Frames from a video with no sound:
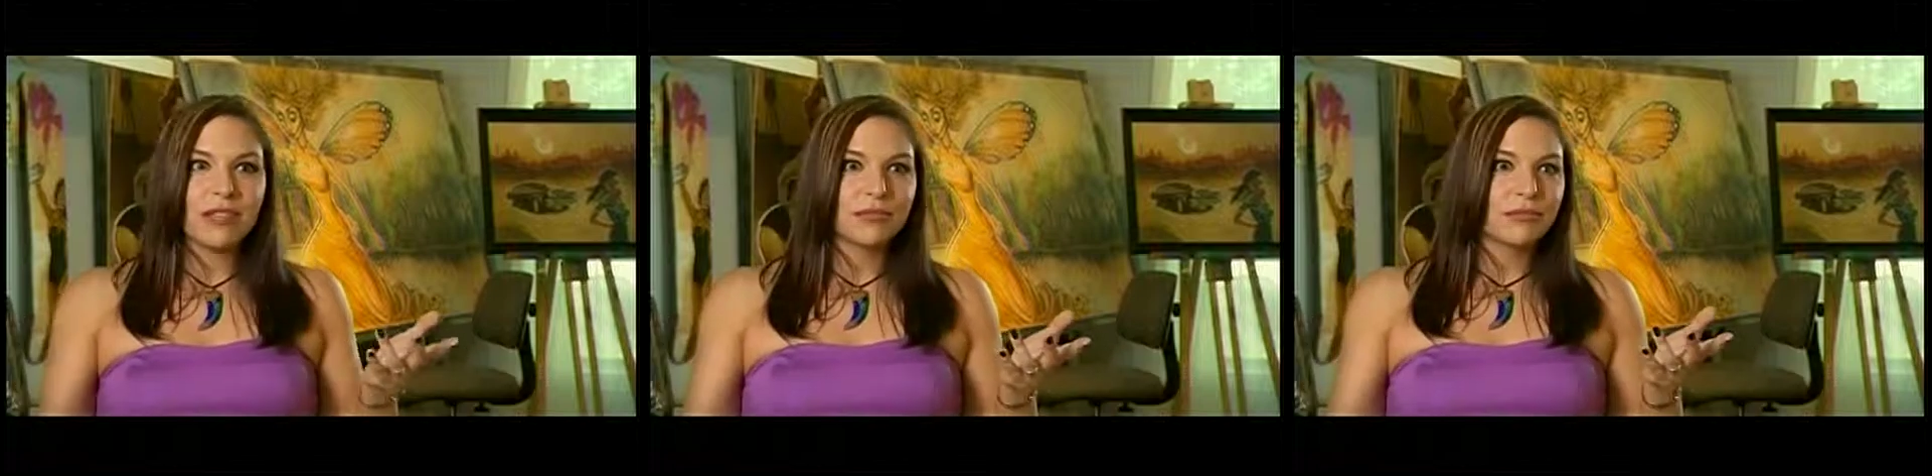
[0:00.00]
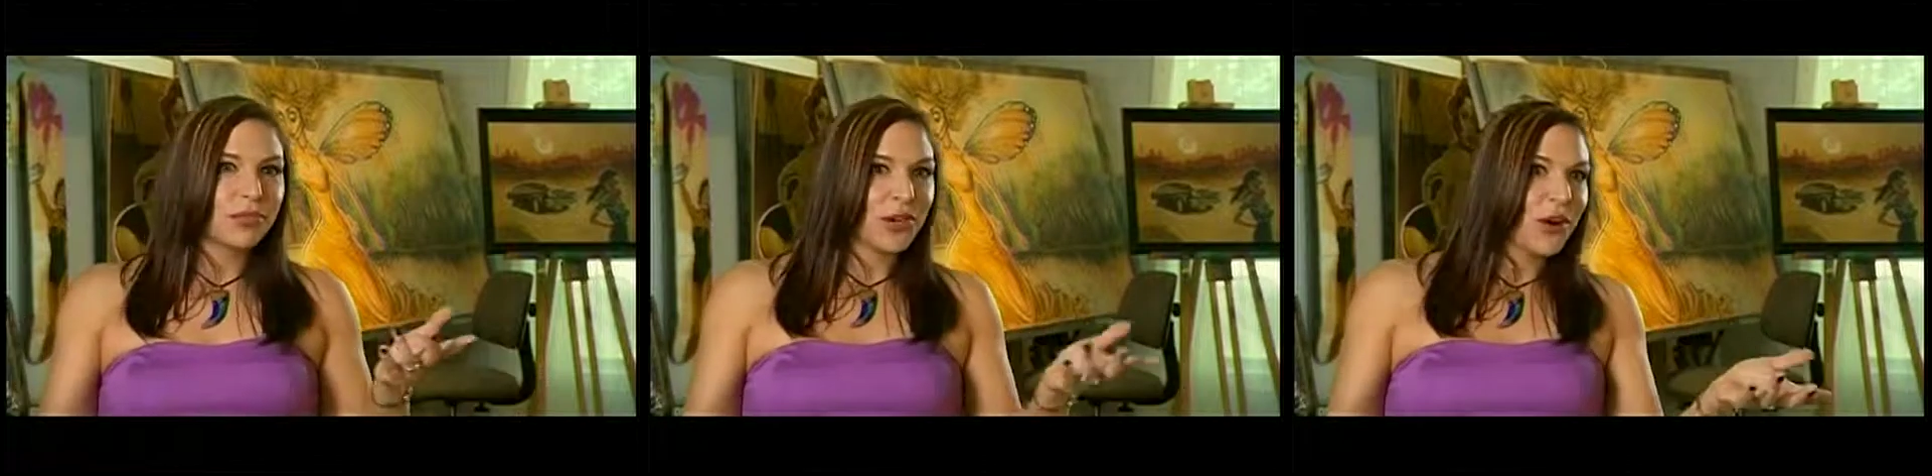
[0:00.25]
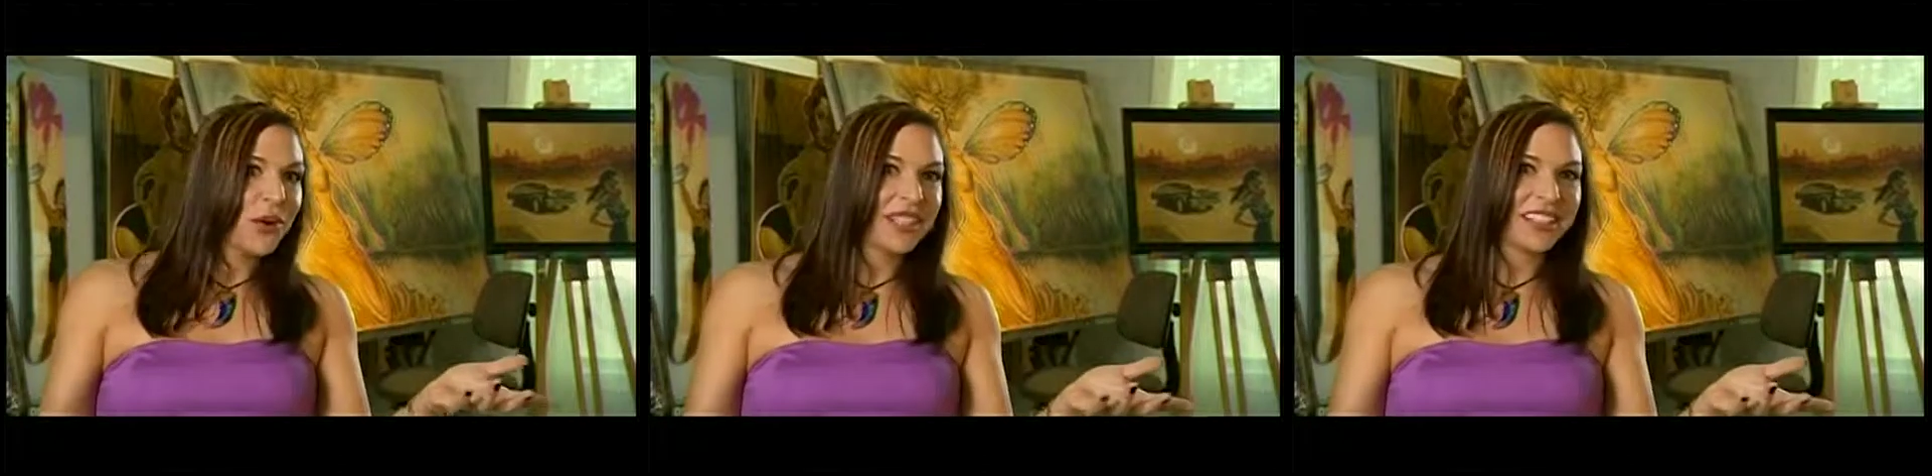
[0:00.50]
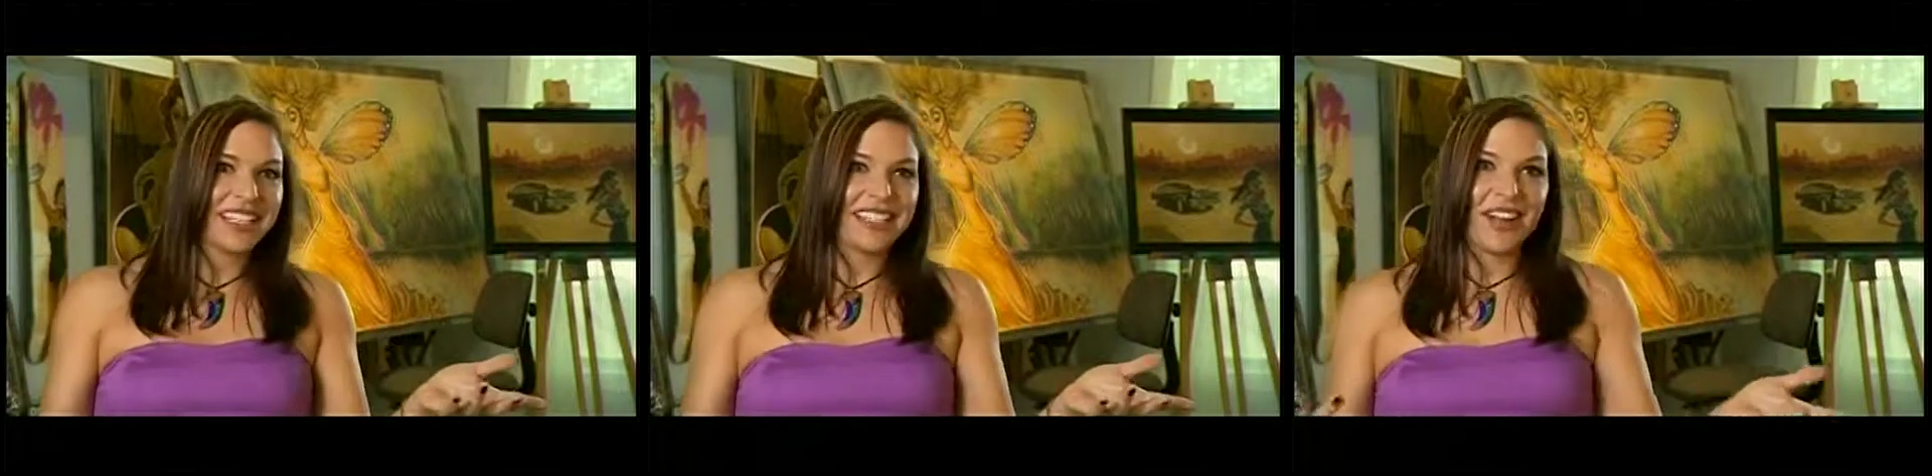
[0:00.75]
Being
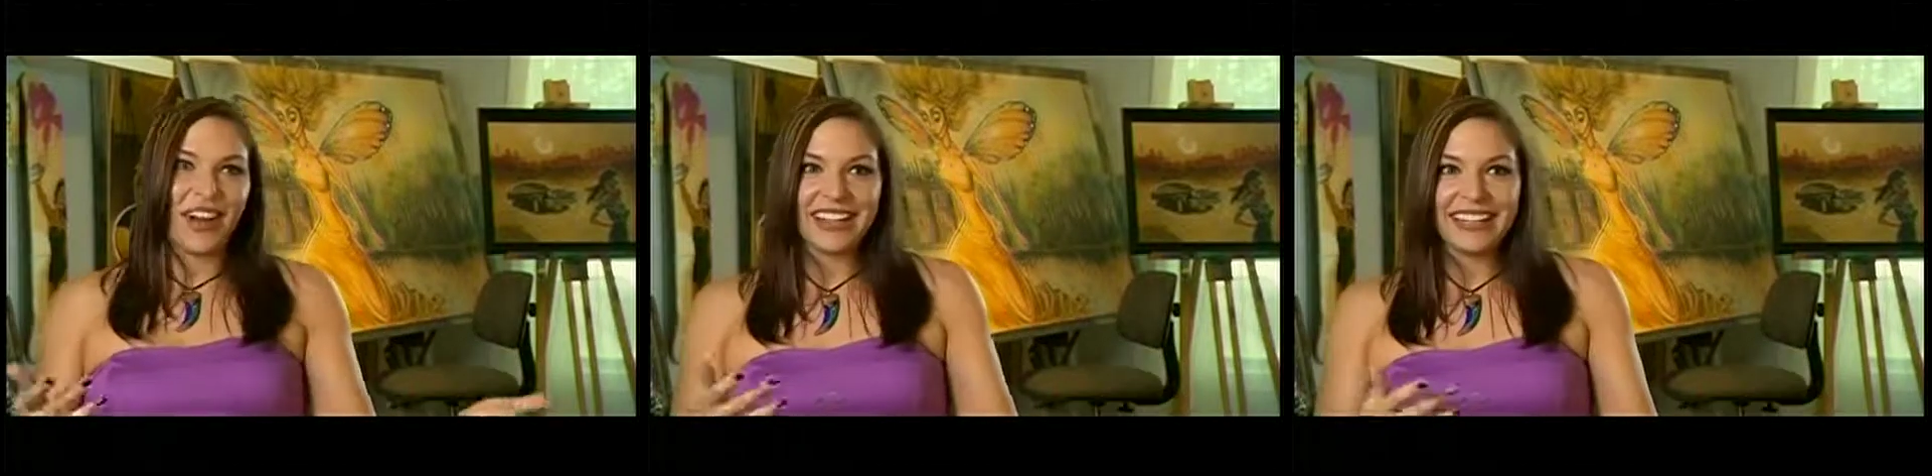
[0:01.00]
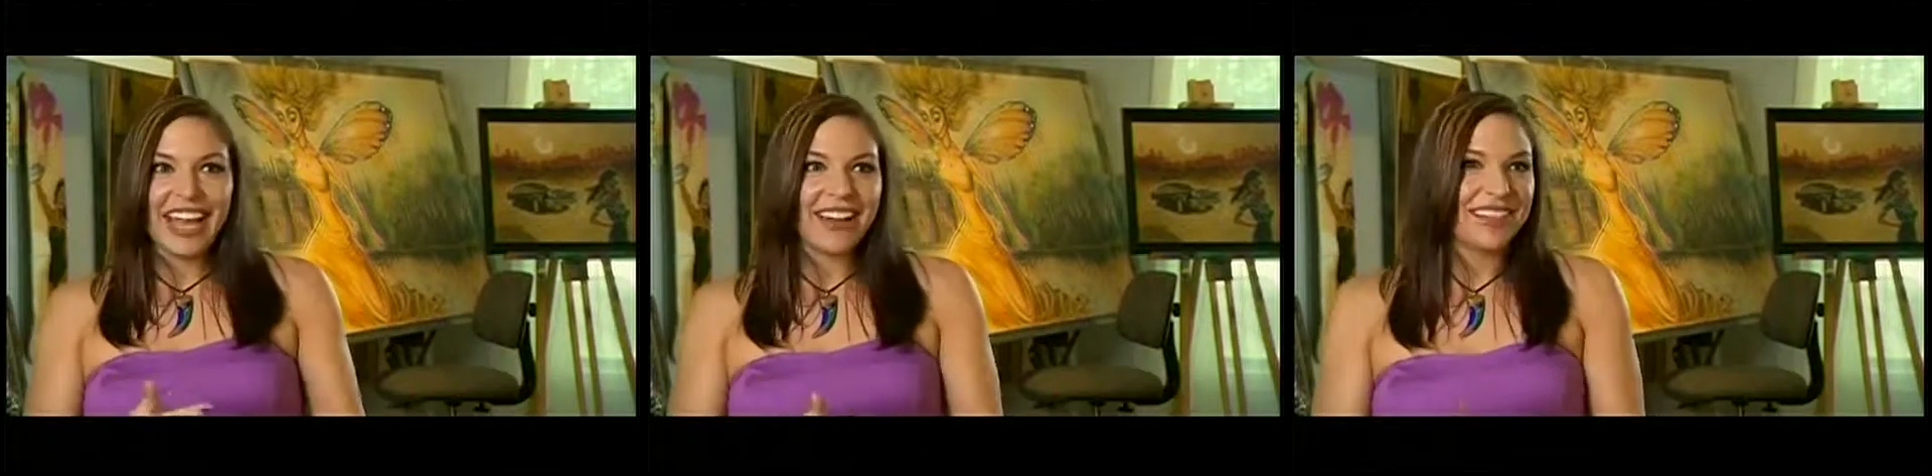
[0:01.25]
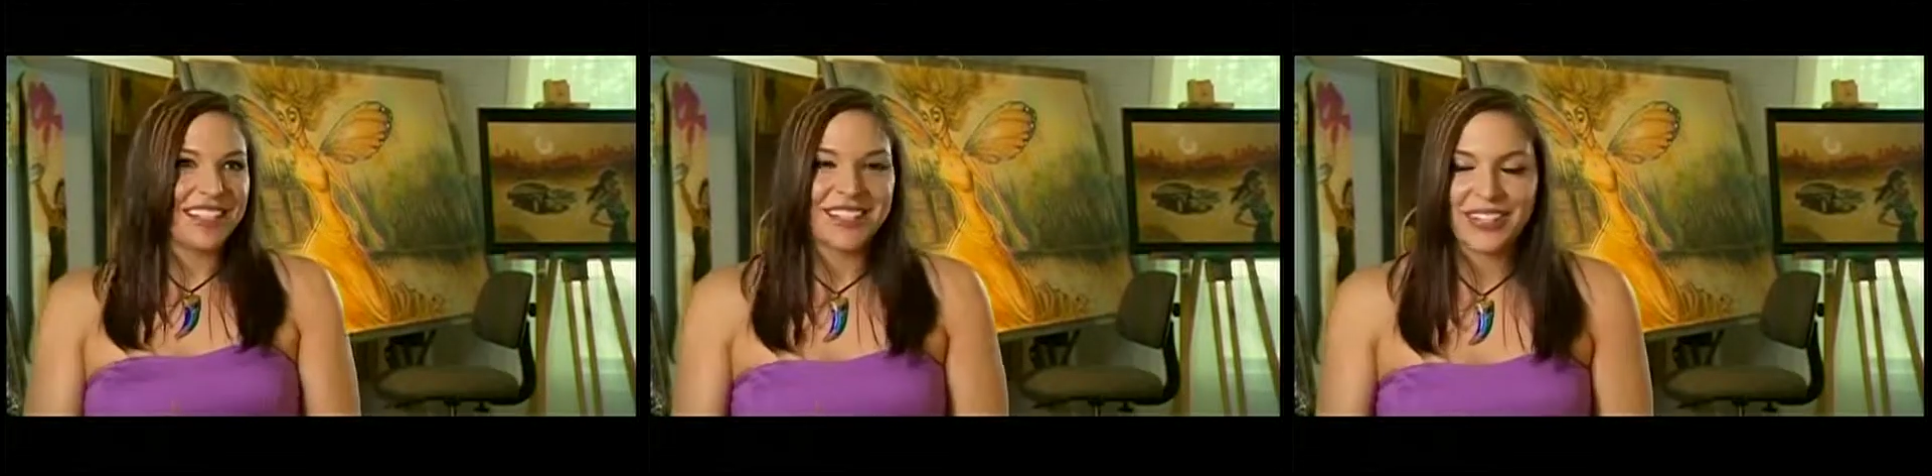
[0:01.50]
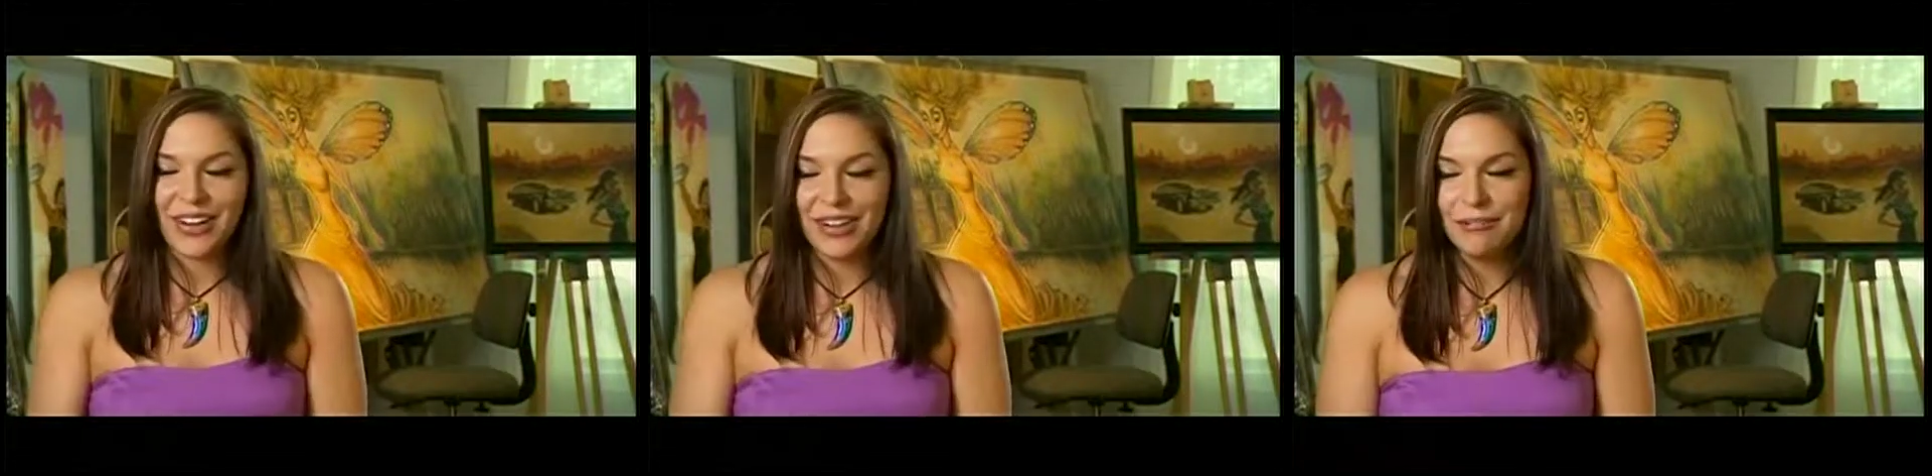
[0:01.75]
broke, like not
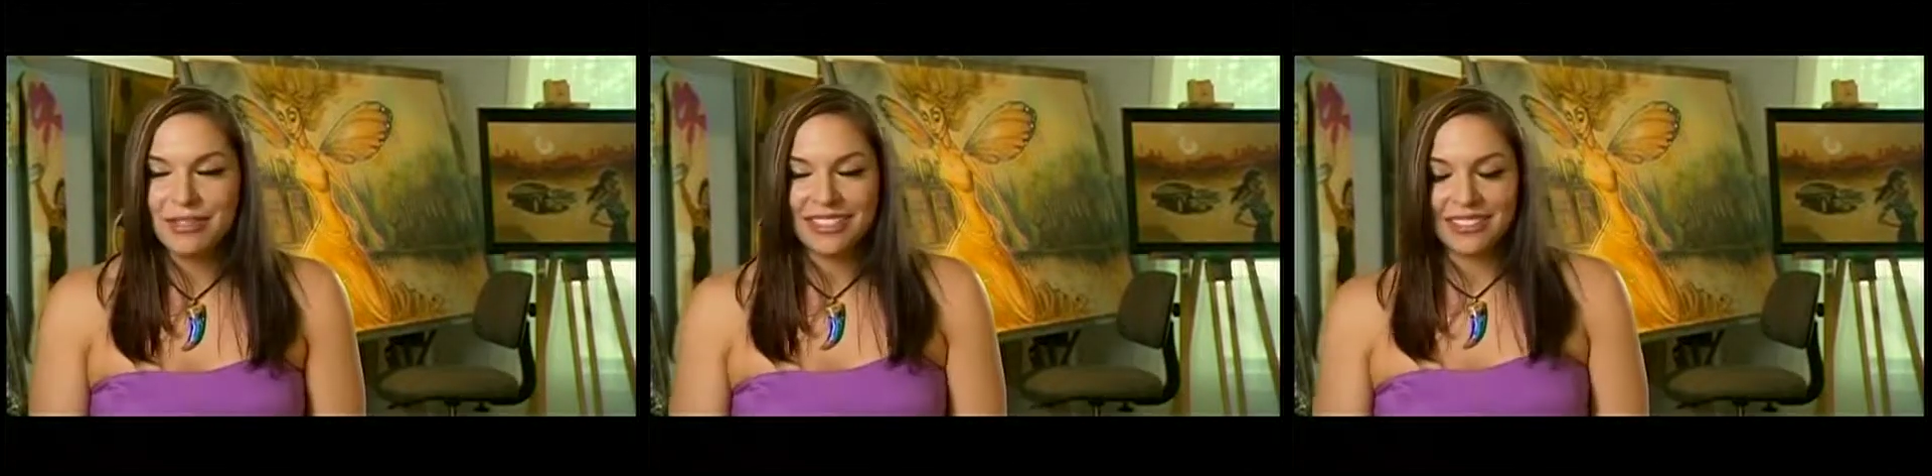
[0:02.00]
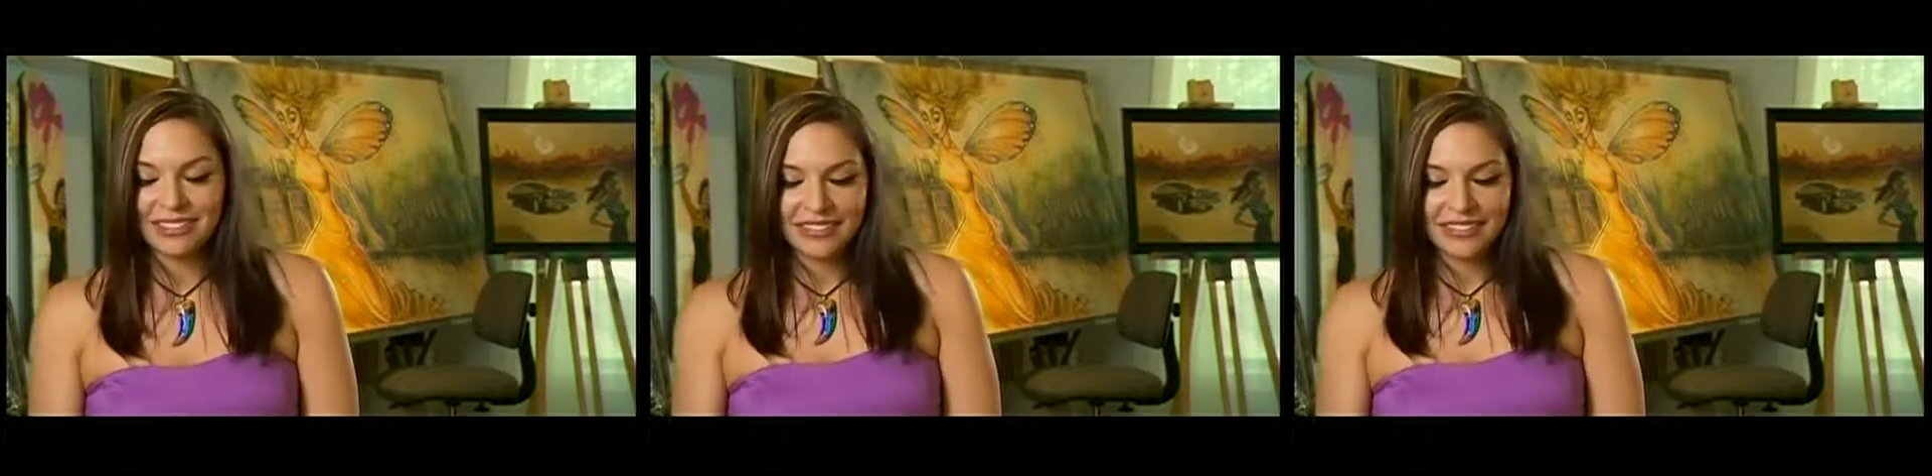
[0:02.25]
having a job.